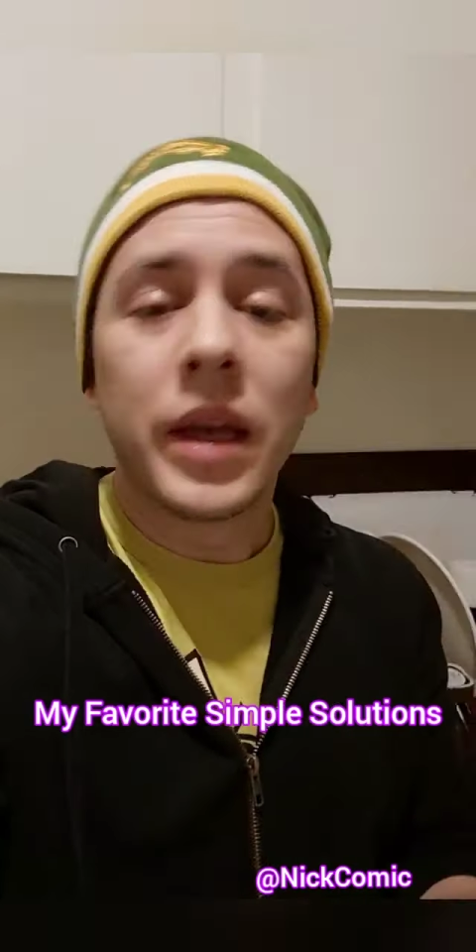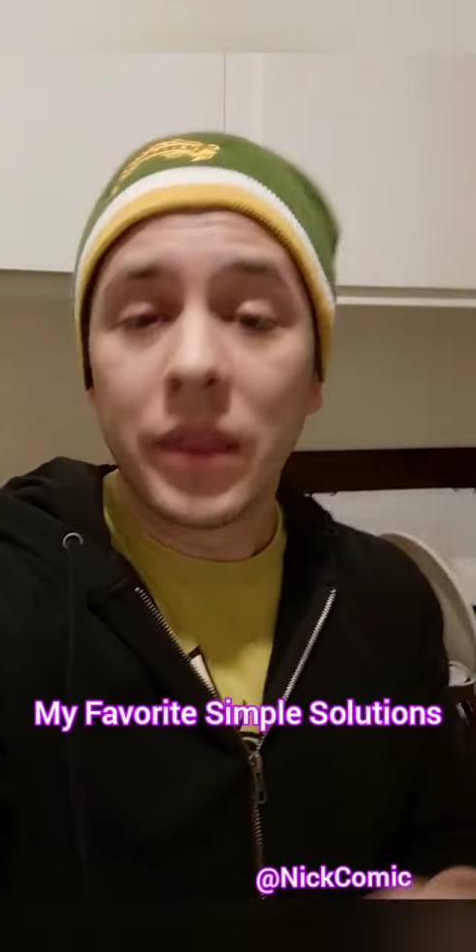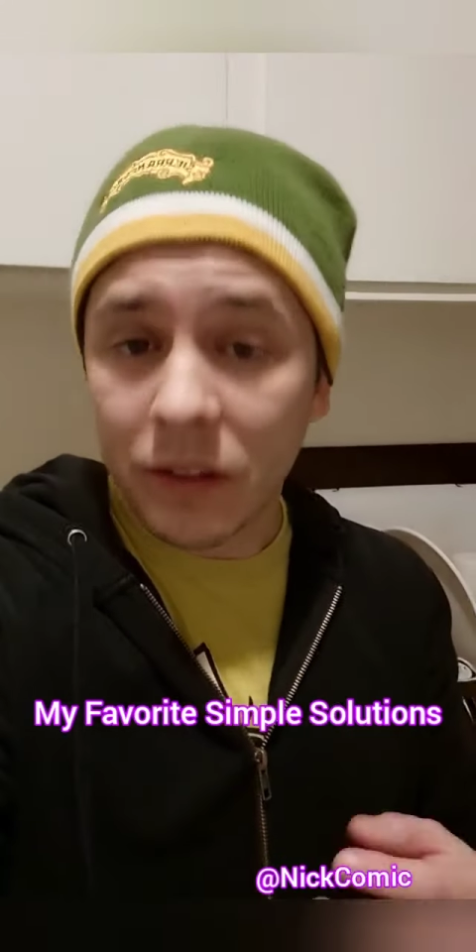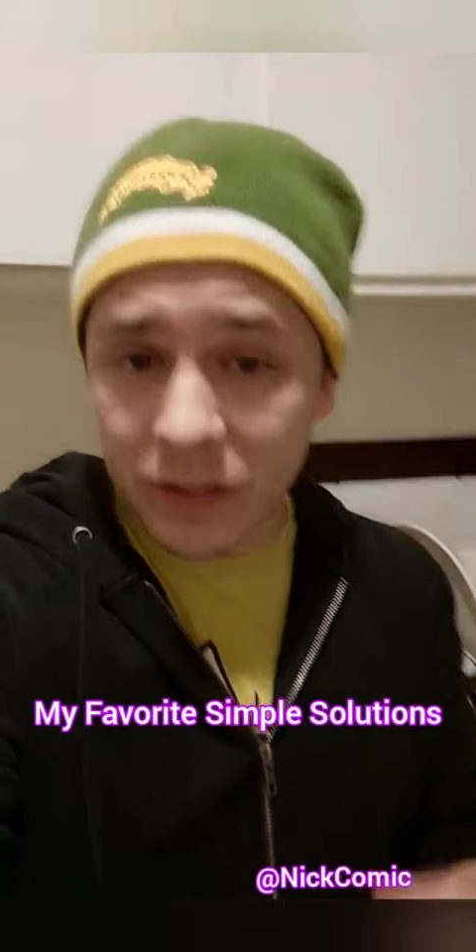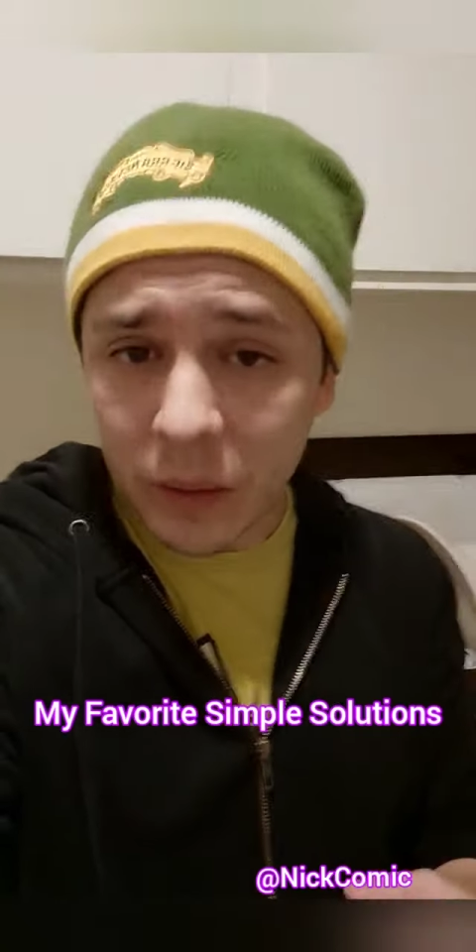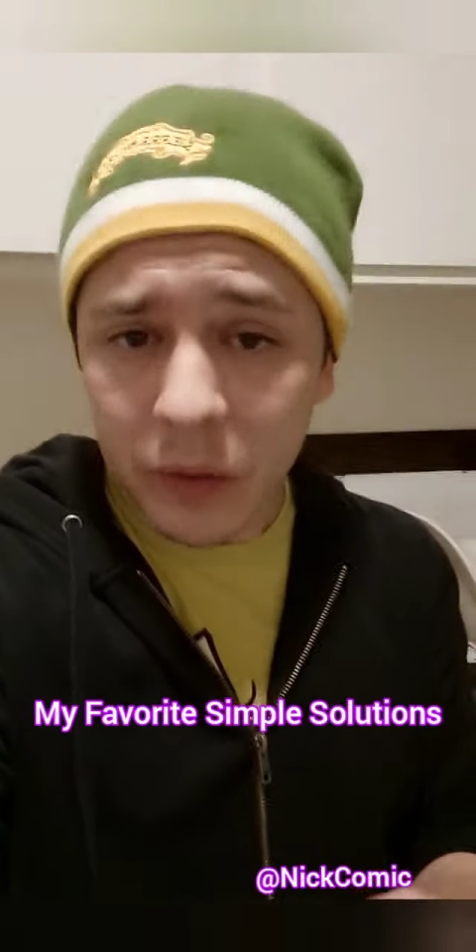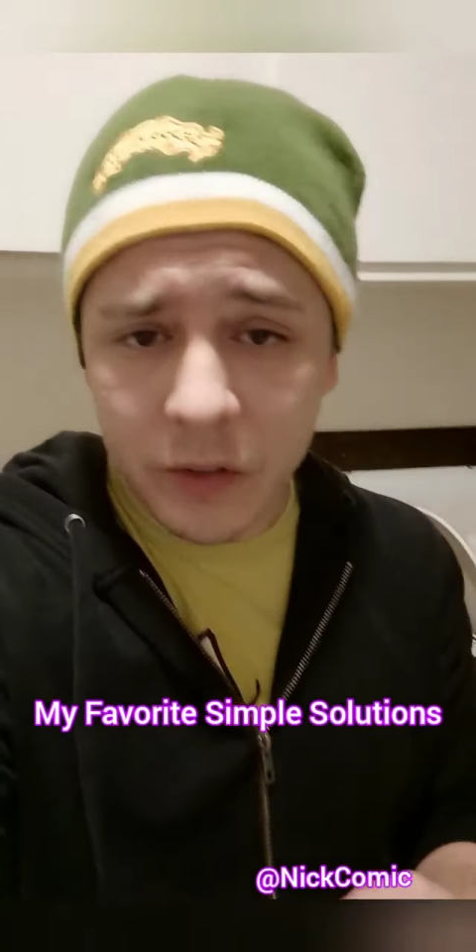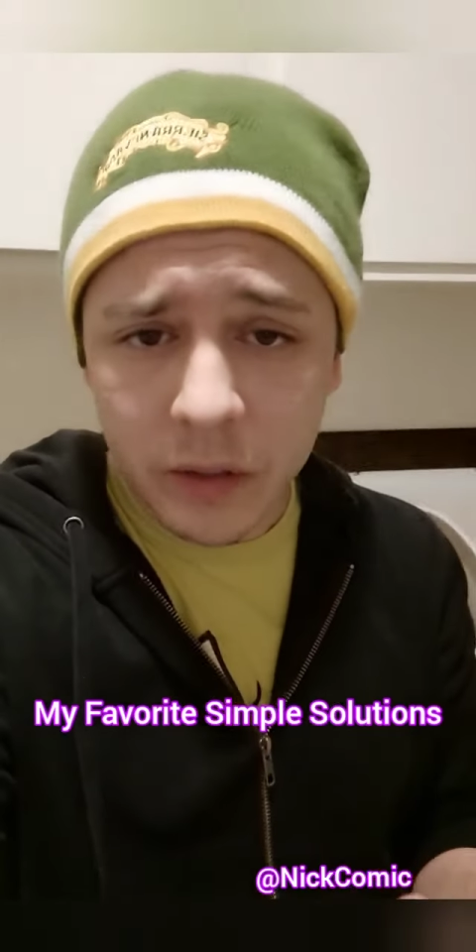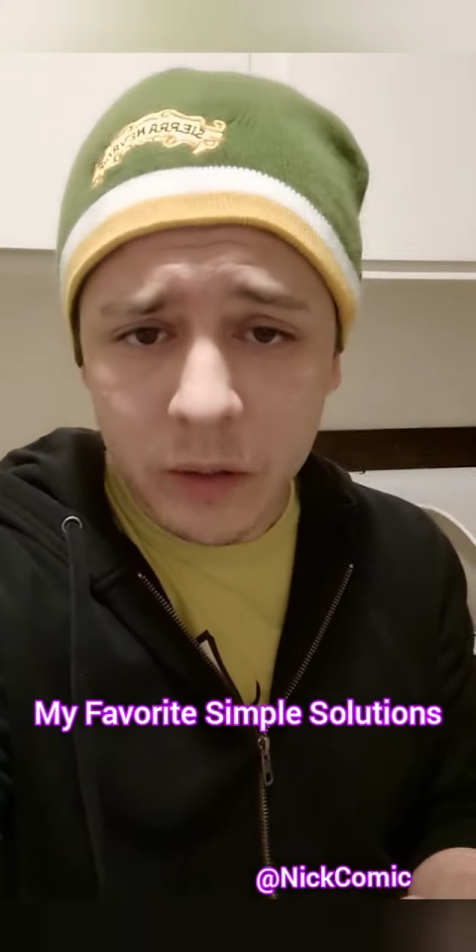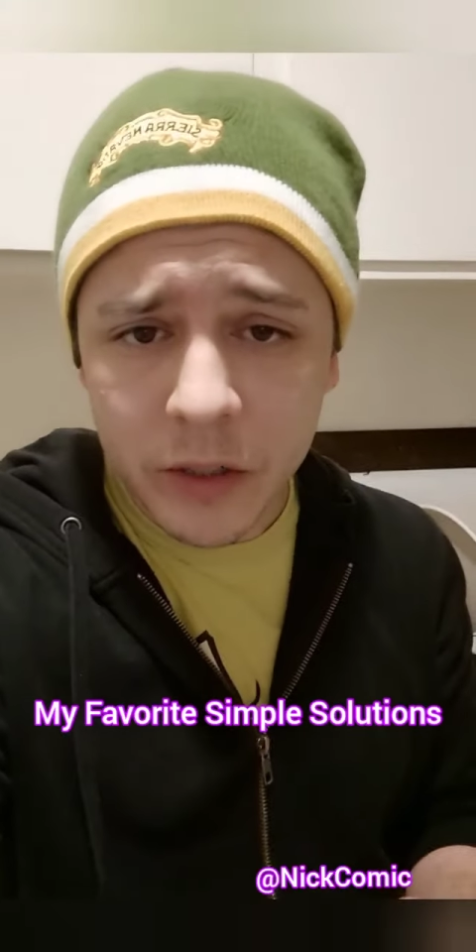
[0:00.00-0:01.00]
And the simple
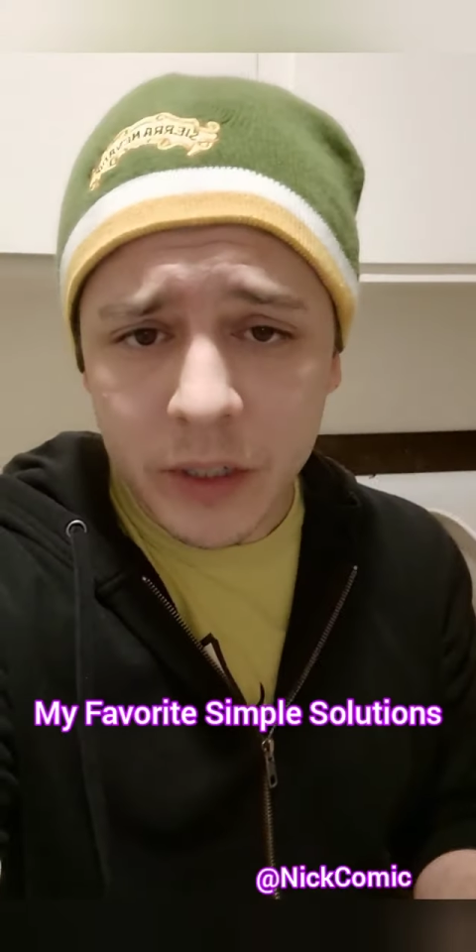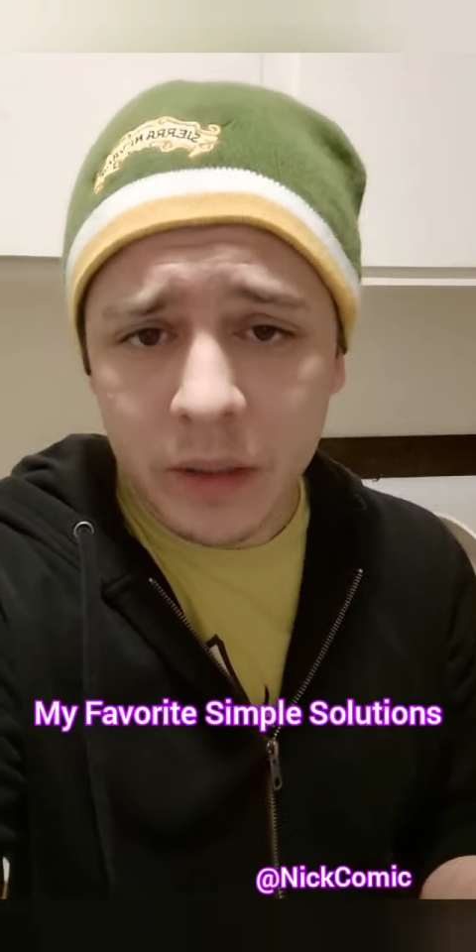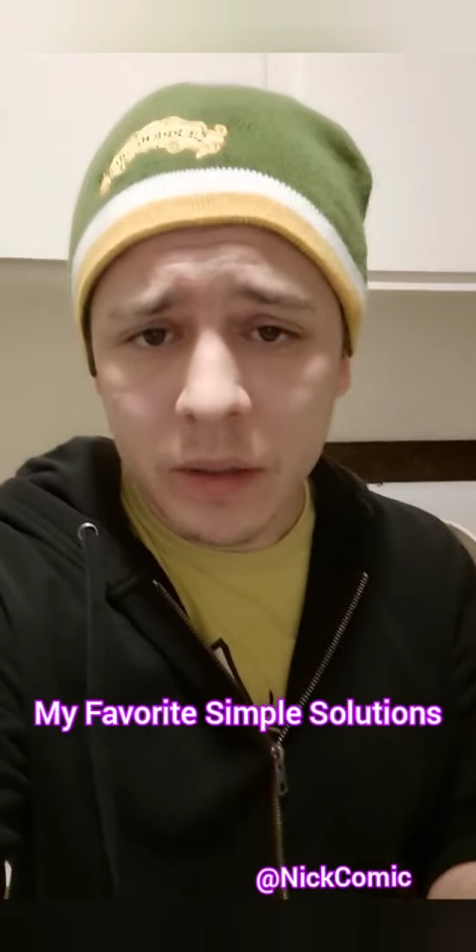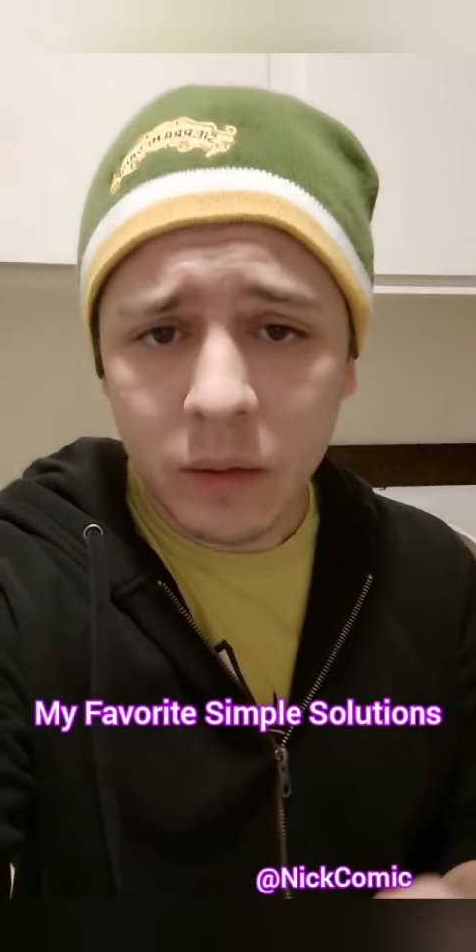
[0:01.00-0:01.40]
solution